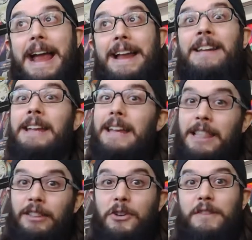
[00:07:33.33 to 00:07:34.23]
And
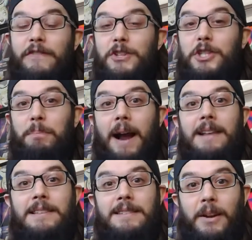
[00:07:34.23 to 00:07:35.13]
he throws a few
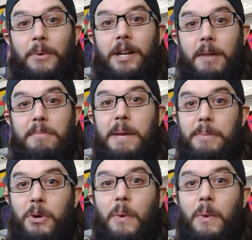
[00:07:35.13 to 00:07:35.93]
surprises. There were a couple people who